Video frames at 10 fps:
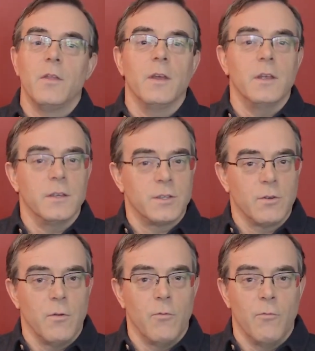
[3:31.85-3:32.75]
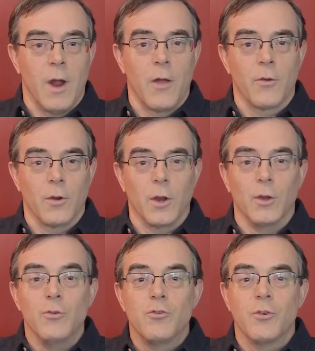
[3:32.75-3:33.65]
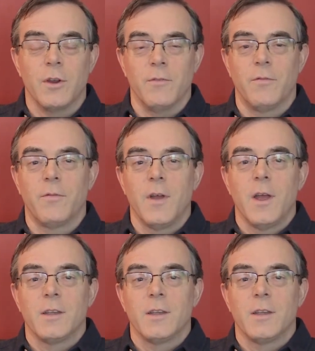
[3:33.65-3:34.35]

these rather lucrative